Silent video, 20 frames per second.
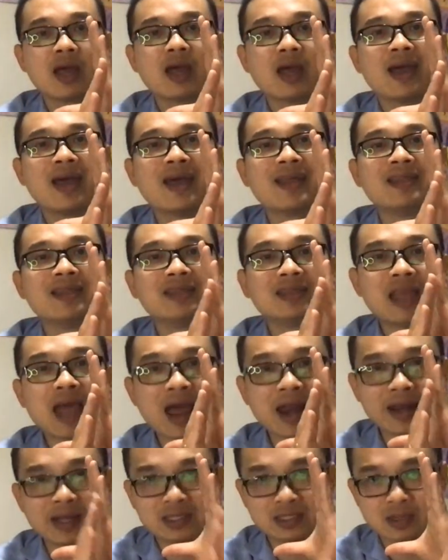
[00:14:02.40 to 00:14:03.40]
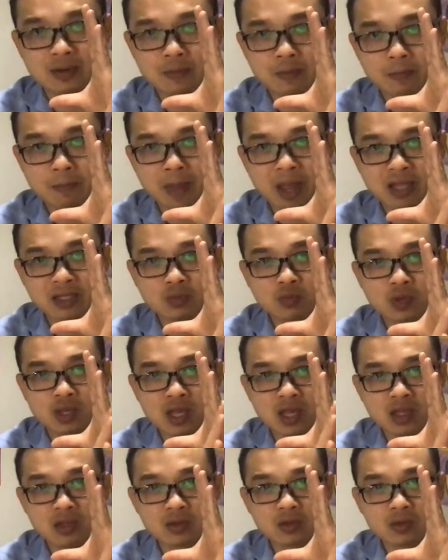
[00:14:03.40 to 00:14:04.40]
And that is the best we
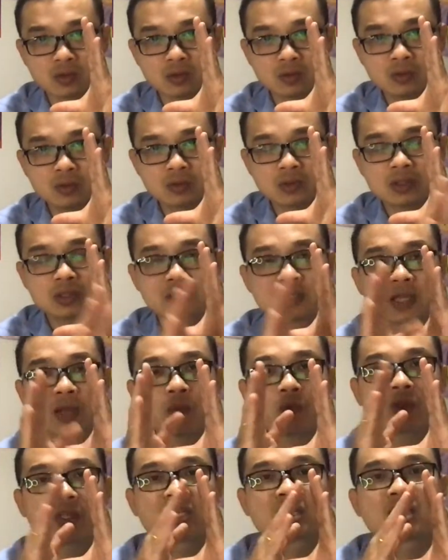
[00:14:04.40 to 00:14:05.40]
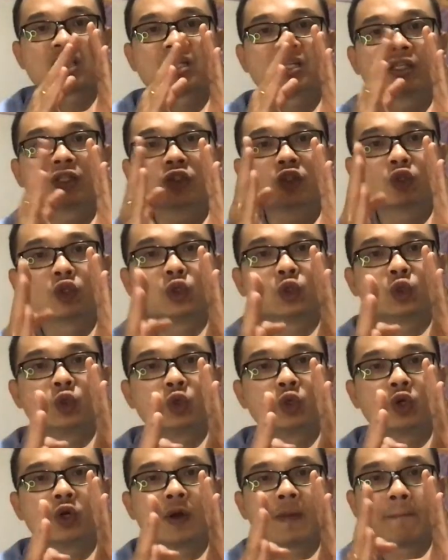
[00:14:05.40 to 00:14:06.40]
can do. Then we turn it to
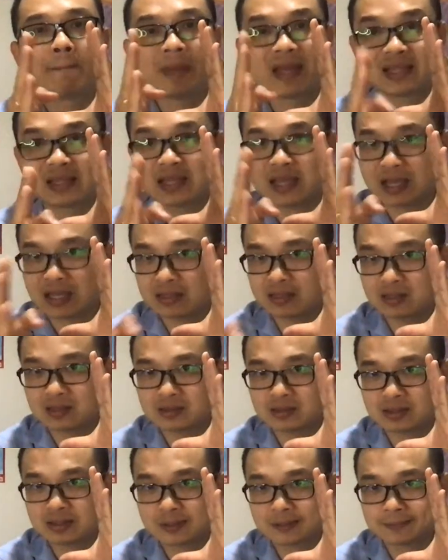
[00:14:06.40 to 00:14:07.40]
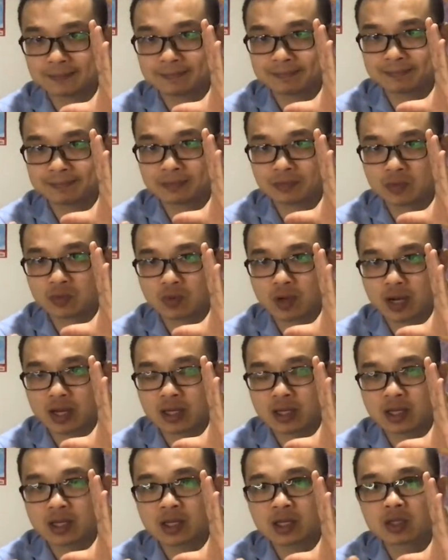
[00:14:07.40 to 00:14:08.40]
maintenance, right?
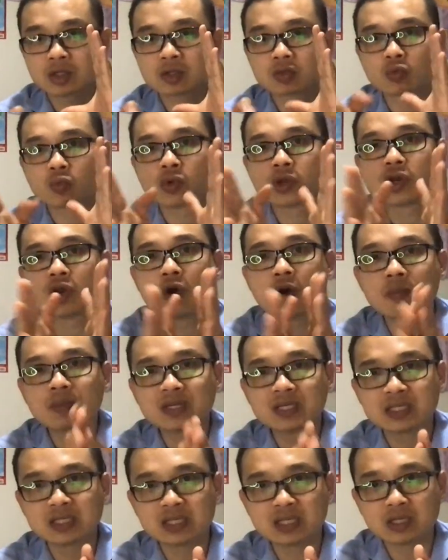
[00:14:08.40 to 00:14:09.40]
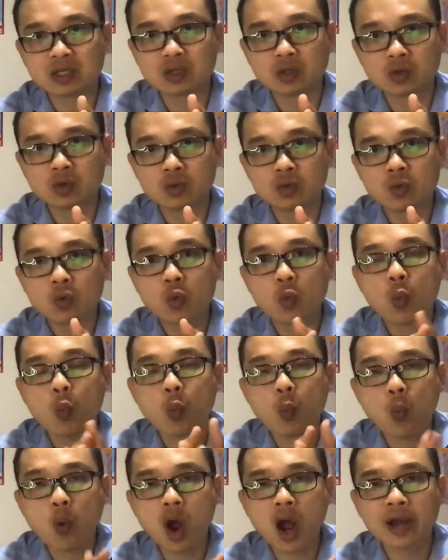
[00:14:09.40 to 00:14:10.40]
So we normally see you
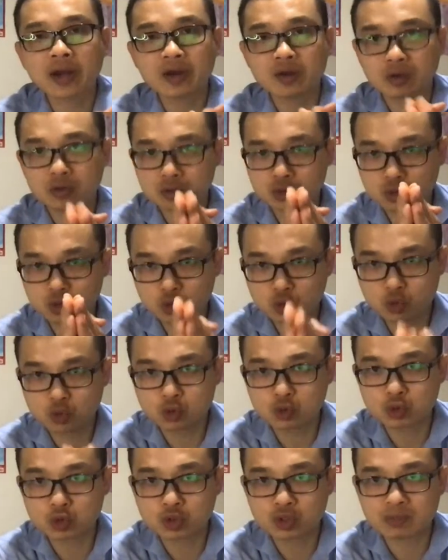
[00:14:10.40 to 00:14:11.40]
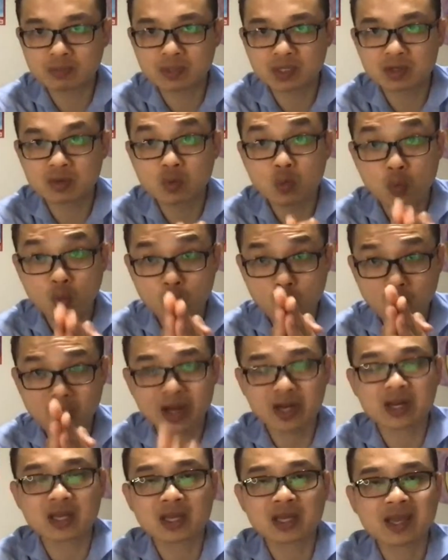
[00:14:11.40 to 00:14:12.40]
1 or 2 treatment
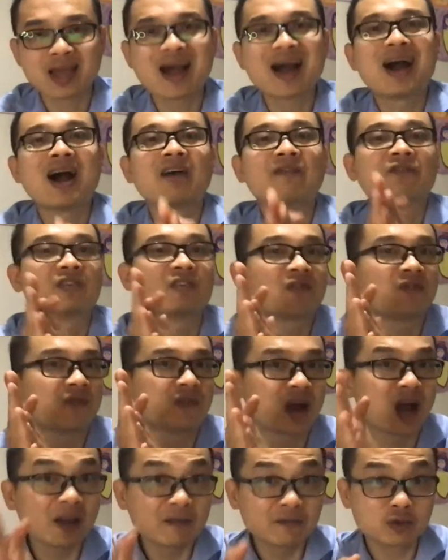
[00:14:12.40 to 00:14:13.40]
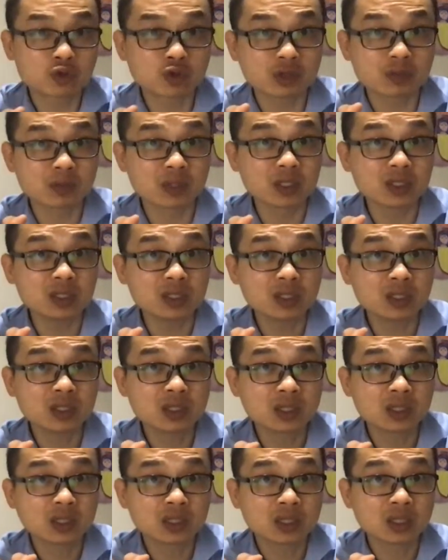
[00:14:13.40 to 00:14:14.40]
weekly. After 5 treatment,
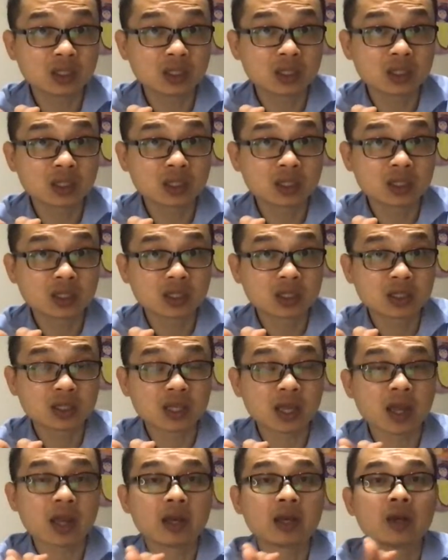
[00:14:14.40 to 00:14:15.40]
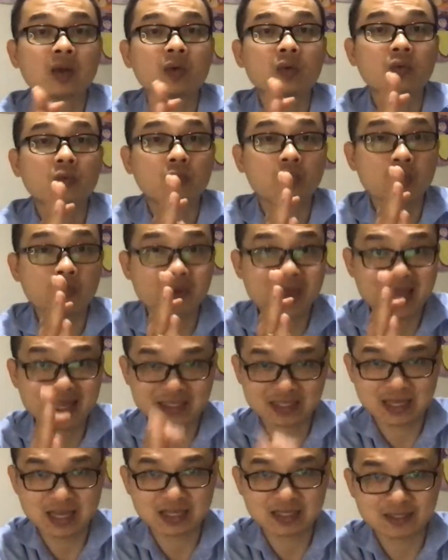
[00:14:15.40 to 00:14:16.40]
then we
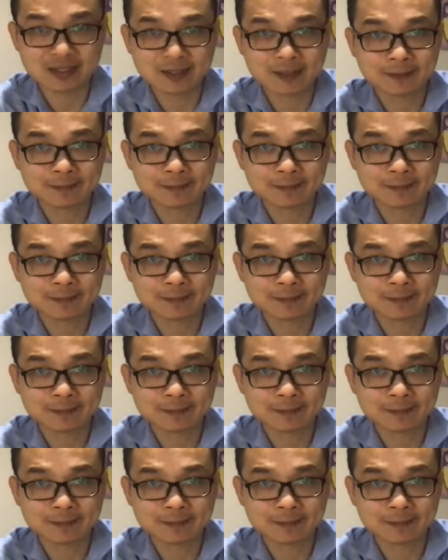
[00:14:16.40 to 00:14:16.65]
reassess.